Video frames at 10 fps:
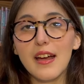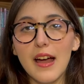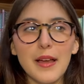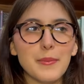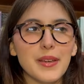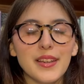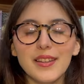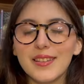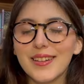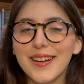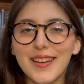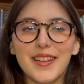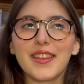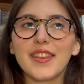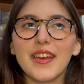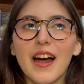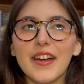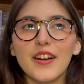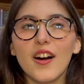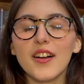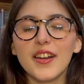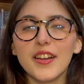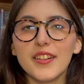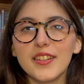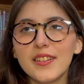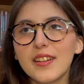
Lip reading: I mean, the iconic